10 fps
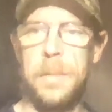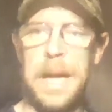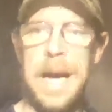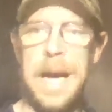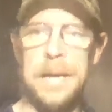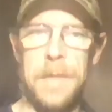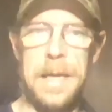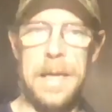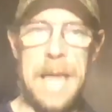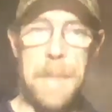to act
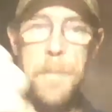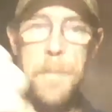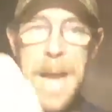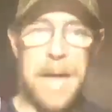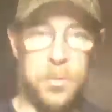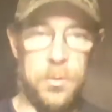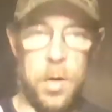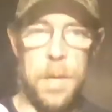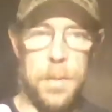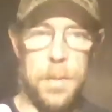like a
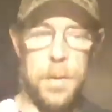backdrop,